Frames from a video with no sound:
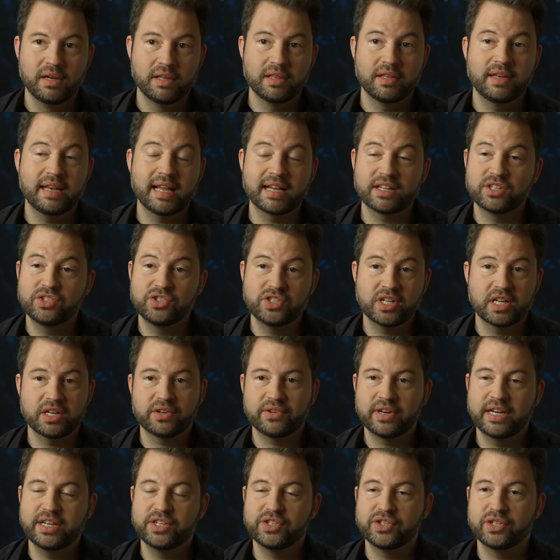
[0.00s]
the next
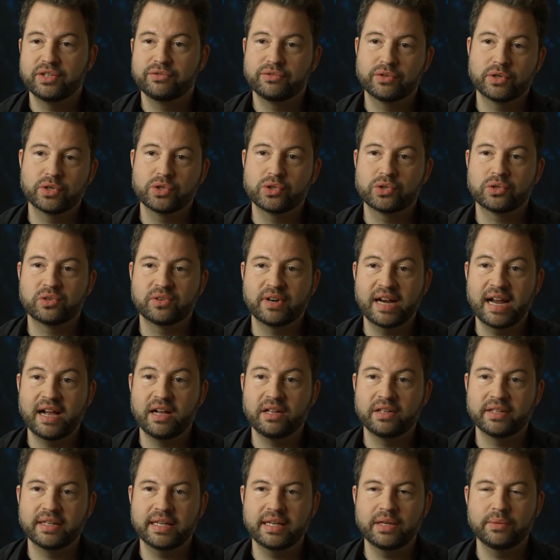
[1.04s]
generation of virtual
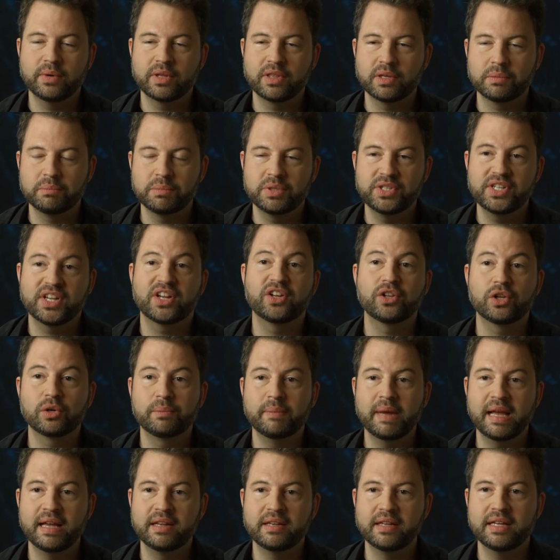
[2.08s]
reality with a particular
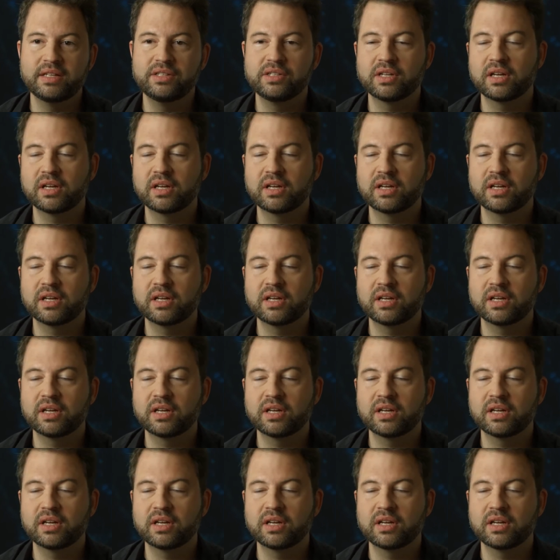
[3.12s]
mandate